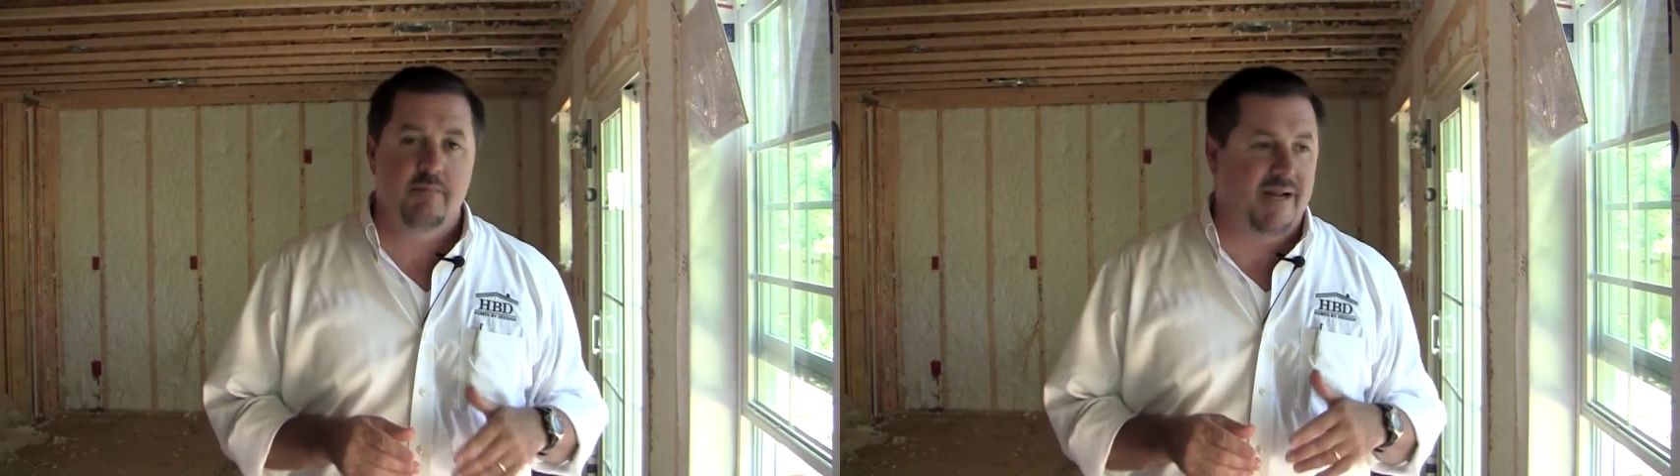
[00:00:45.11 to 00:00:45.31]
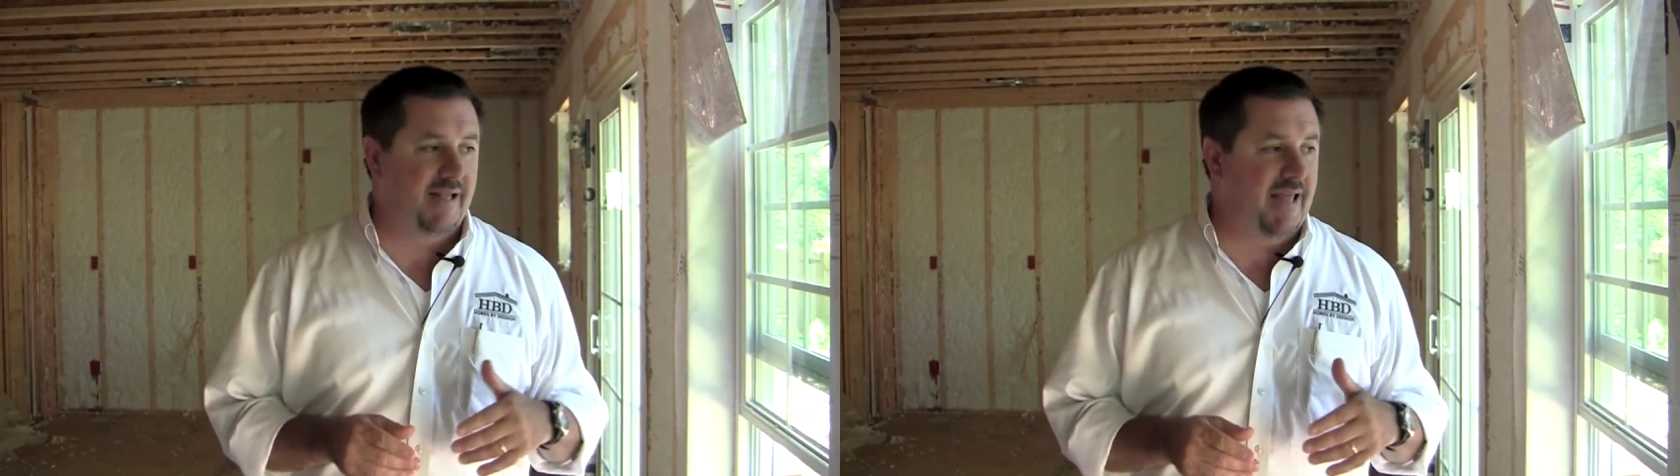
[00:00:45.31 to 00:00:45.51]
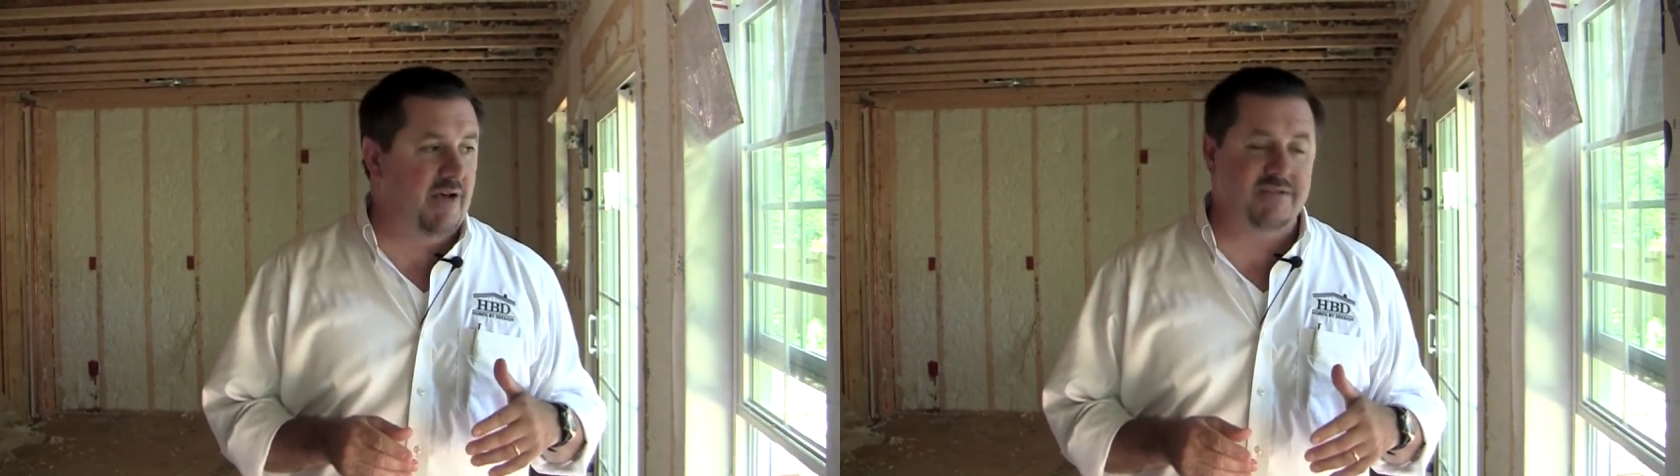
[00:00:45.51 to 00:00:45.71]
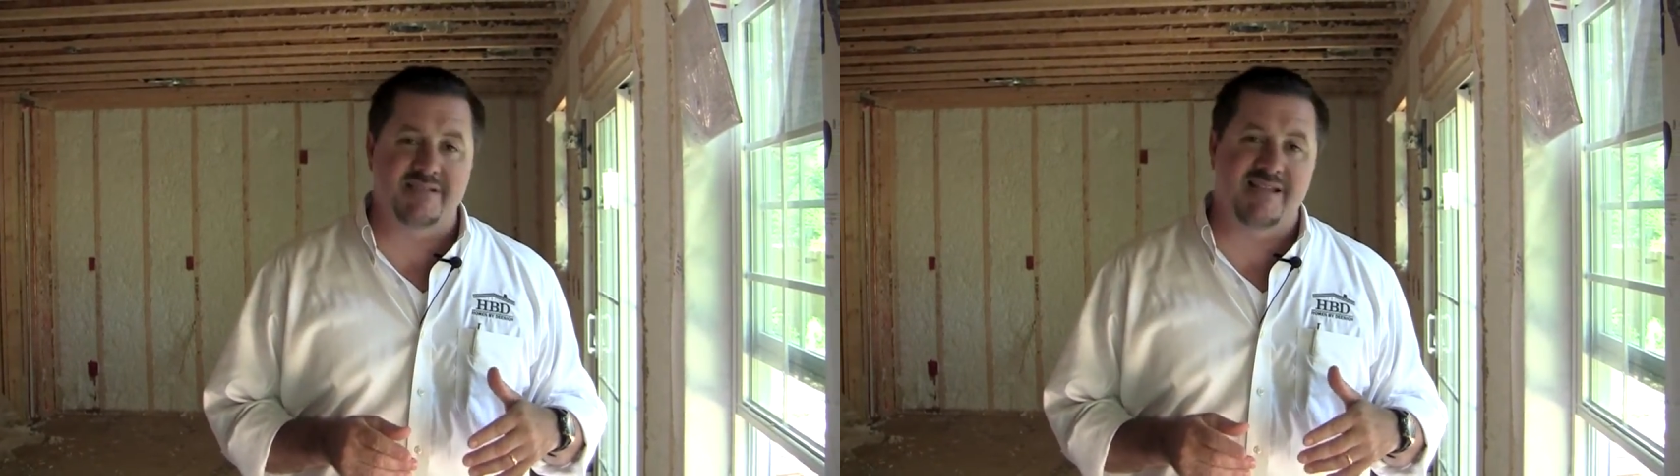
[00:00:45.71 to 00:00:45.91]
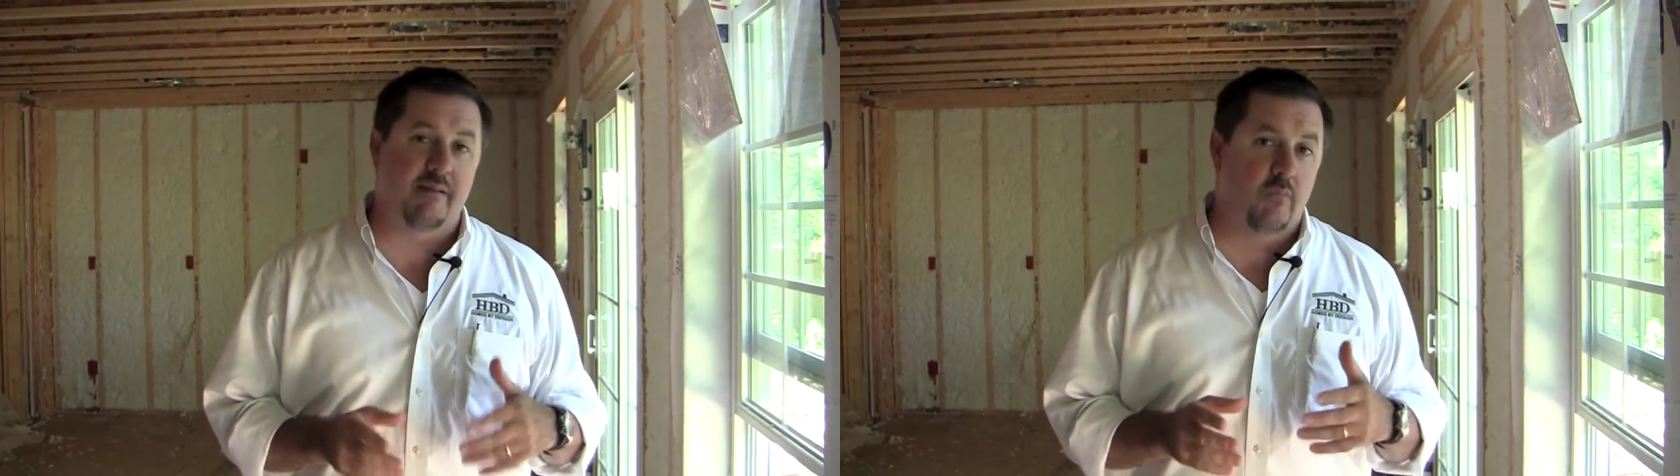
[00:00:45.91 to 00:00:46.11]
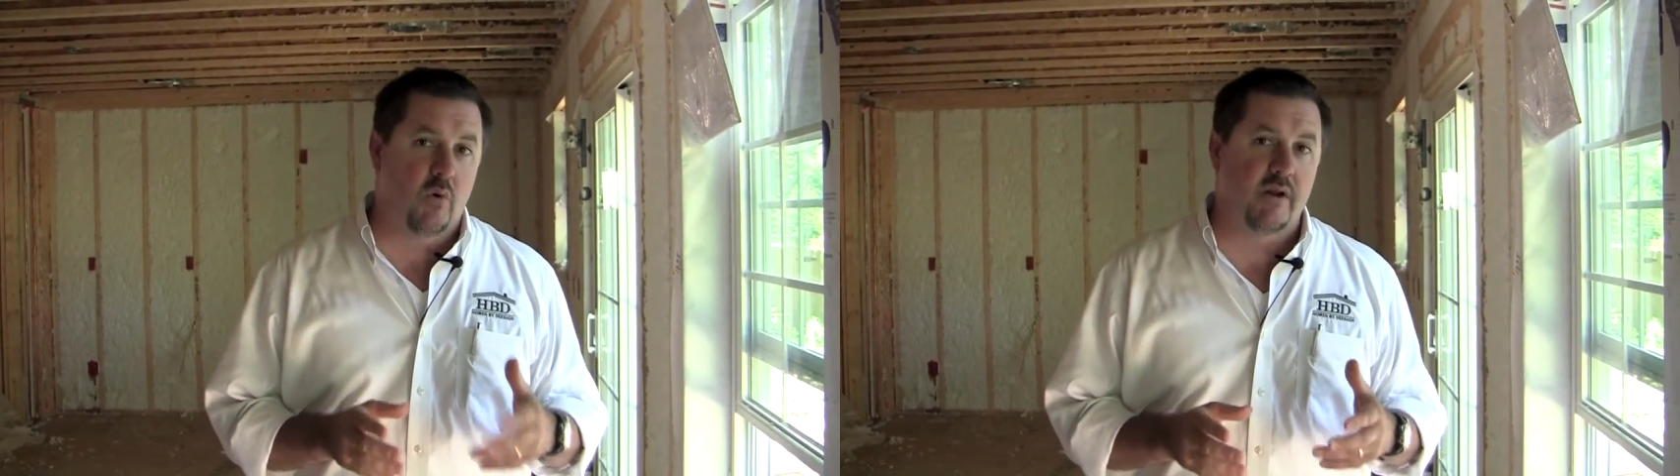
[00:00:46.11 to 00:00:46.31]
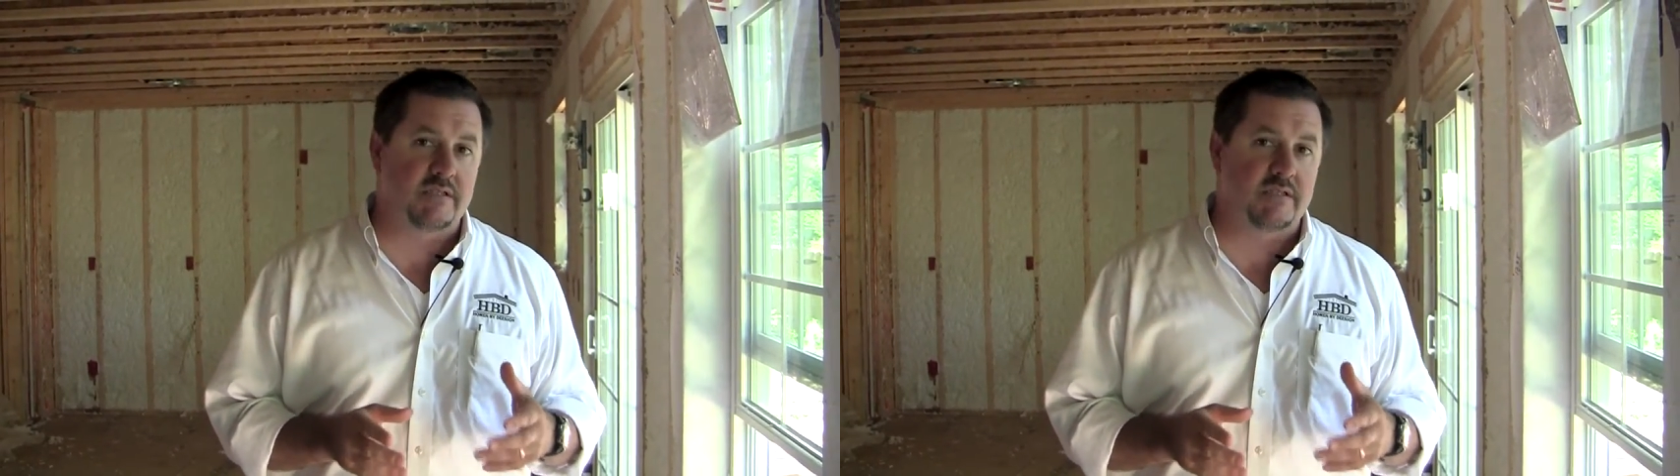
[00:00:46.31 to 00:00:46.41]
but it allows us to get more